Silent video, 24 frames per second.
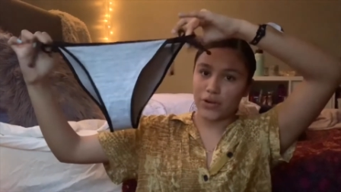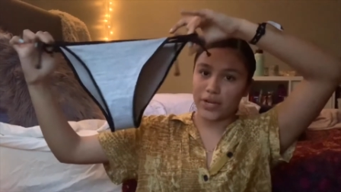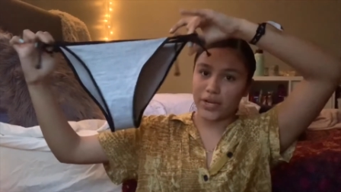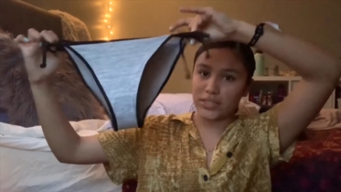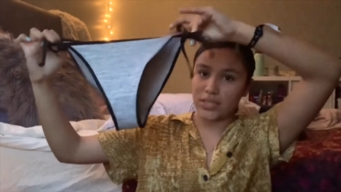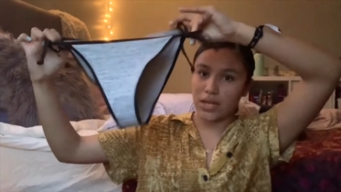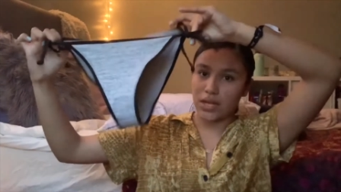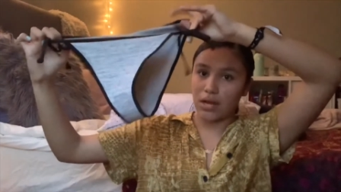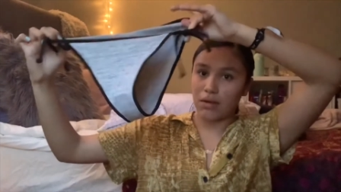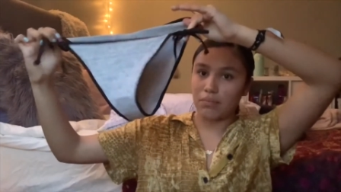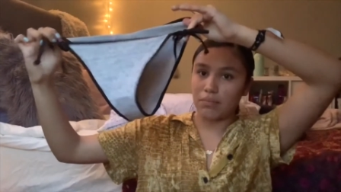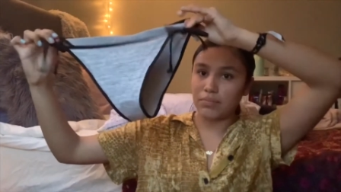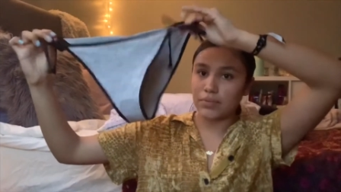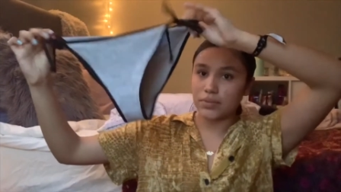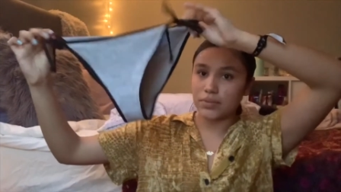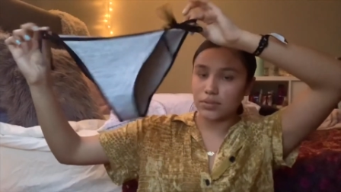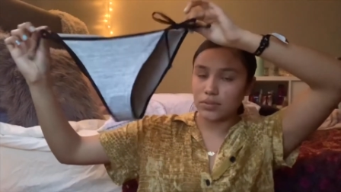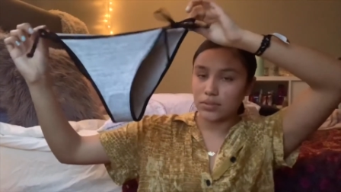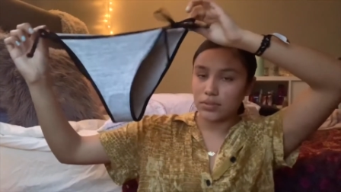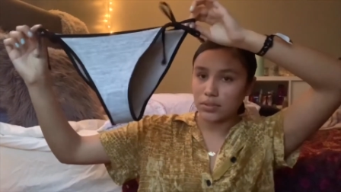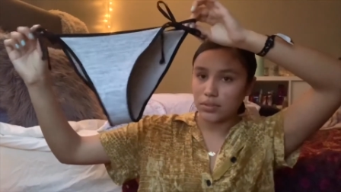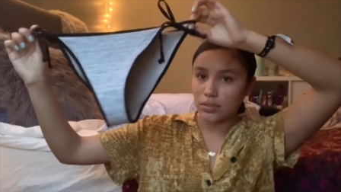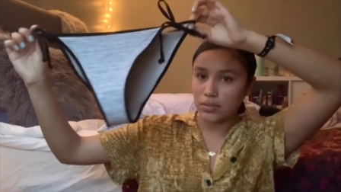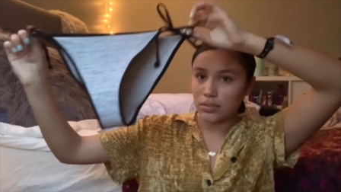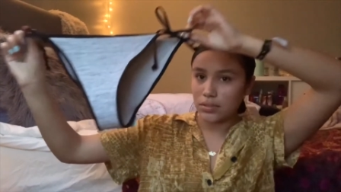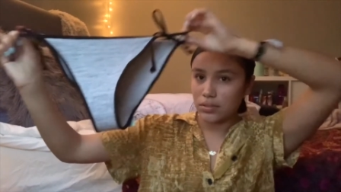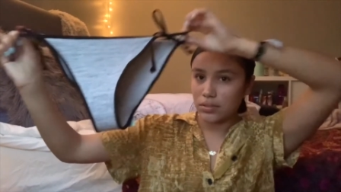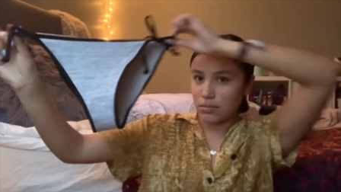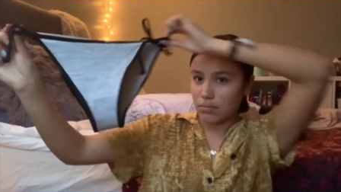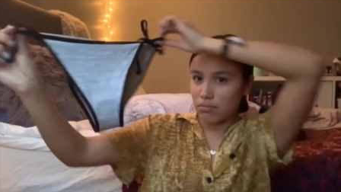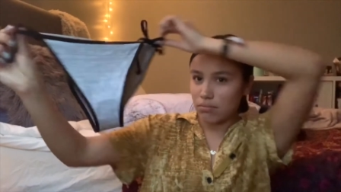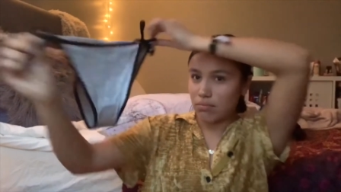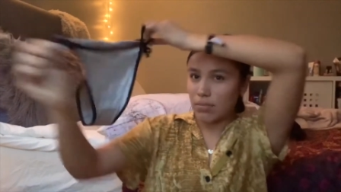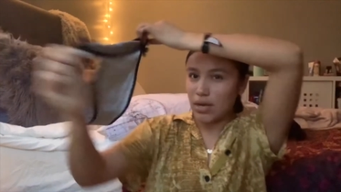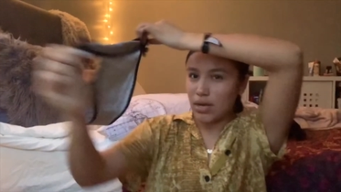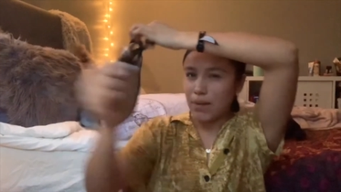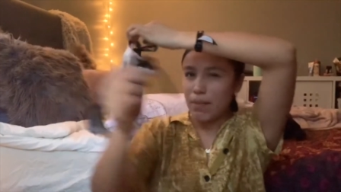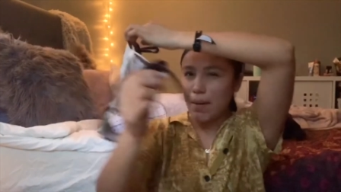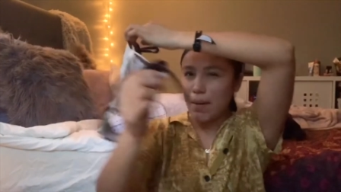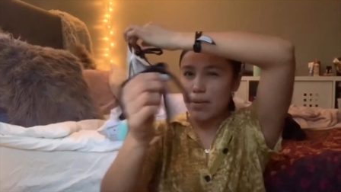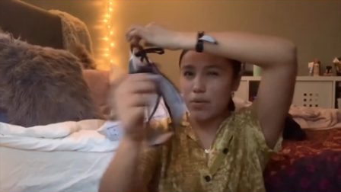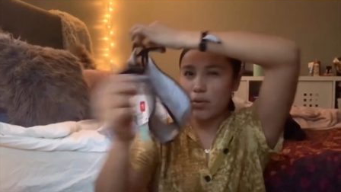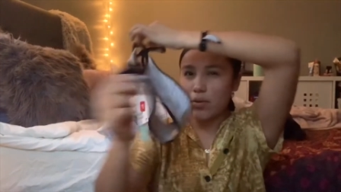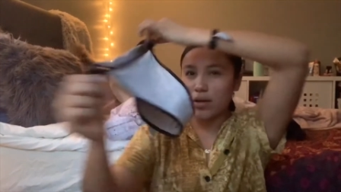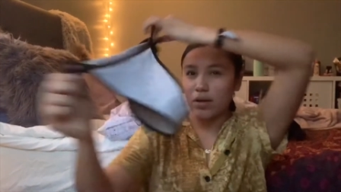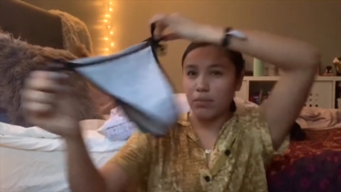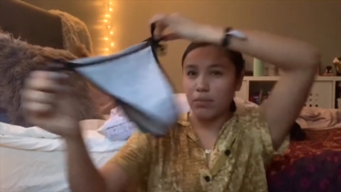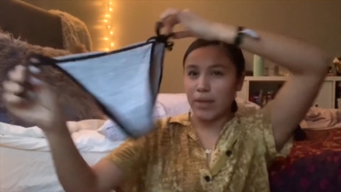top. I probably
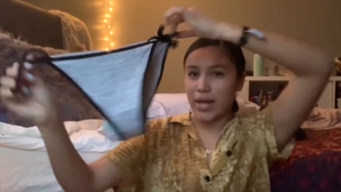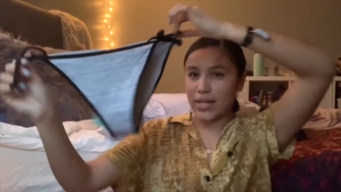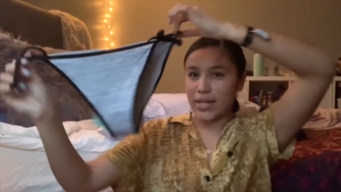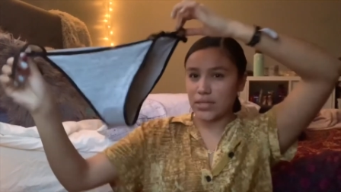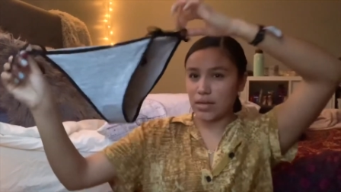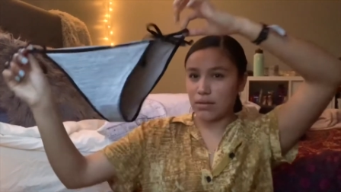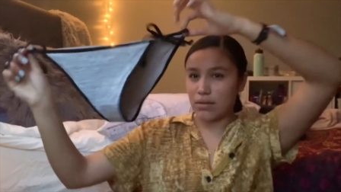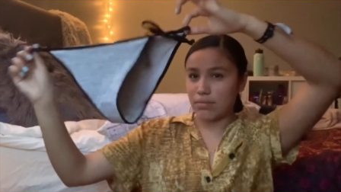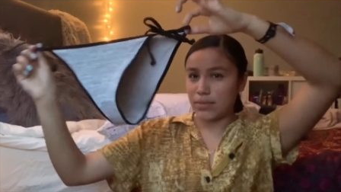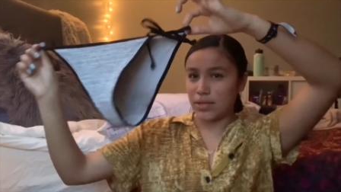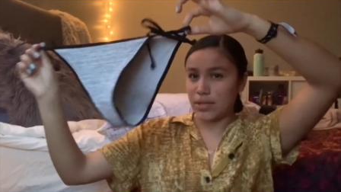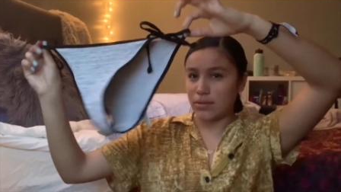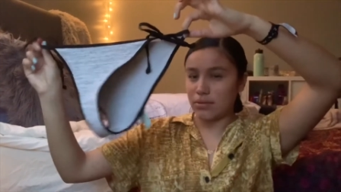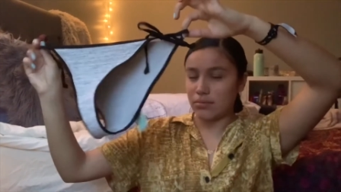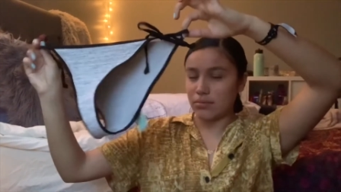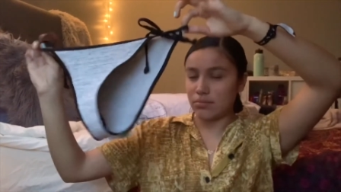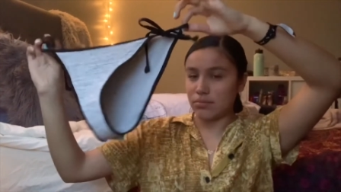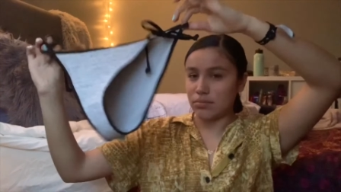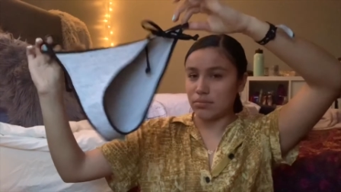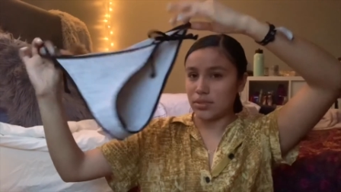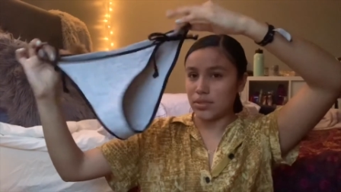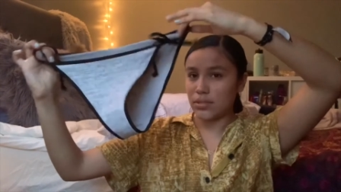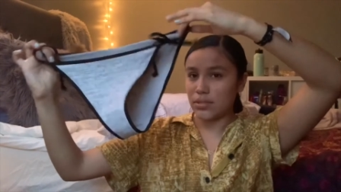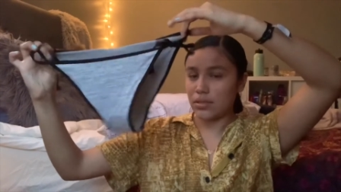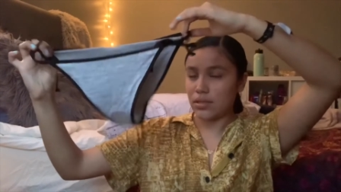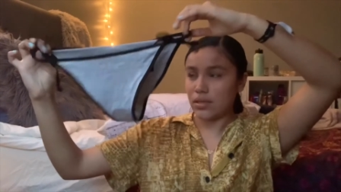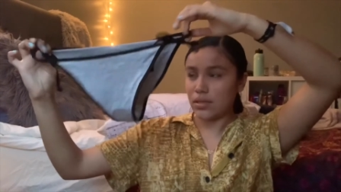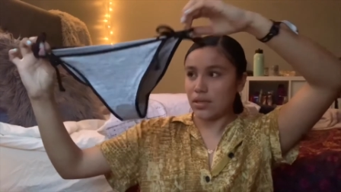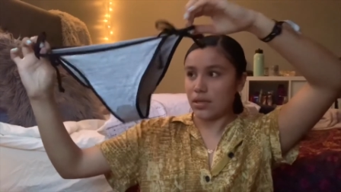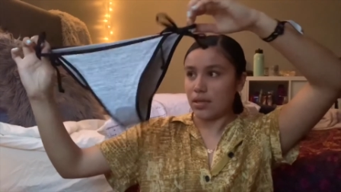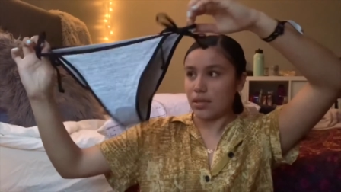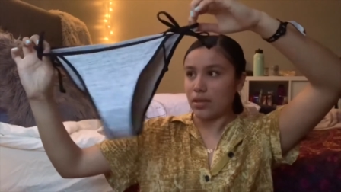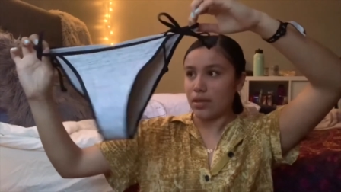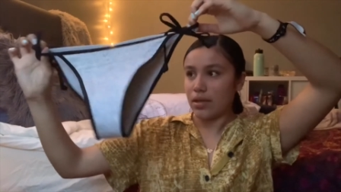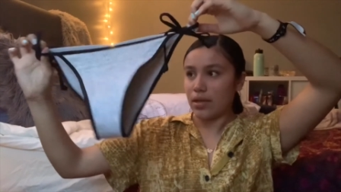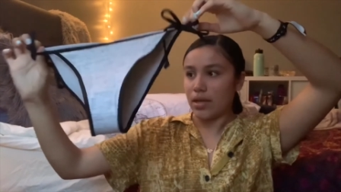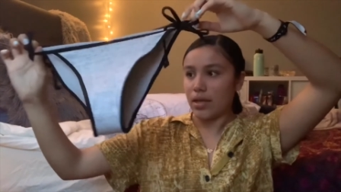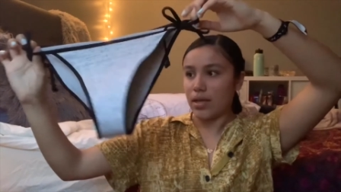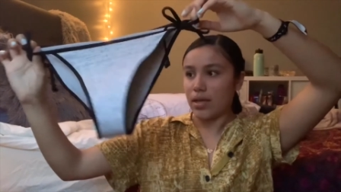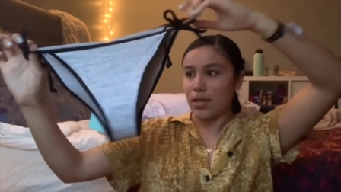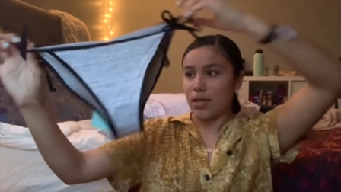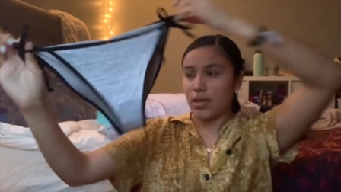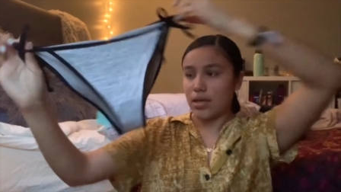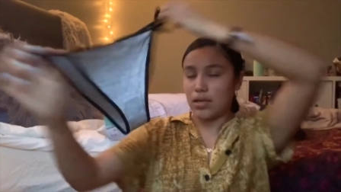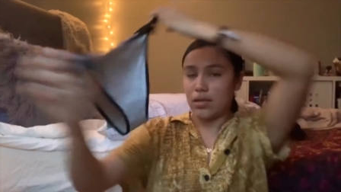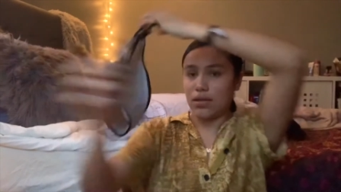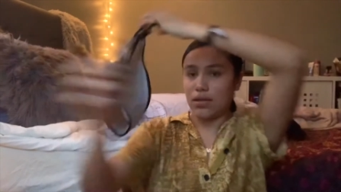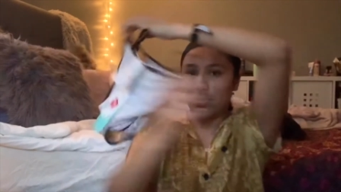wear a black top though.
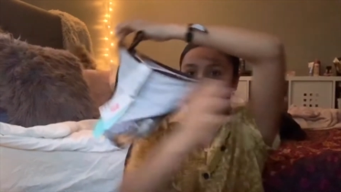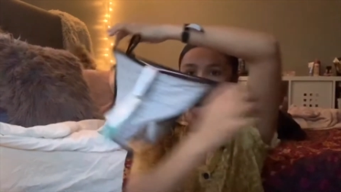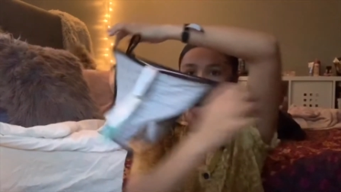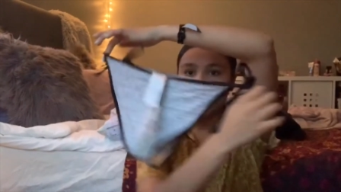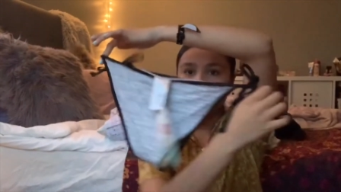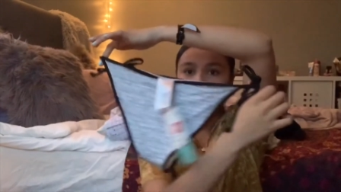And there's like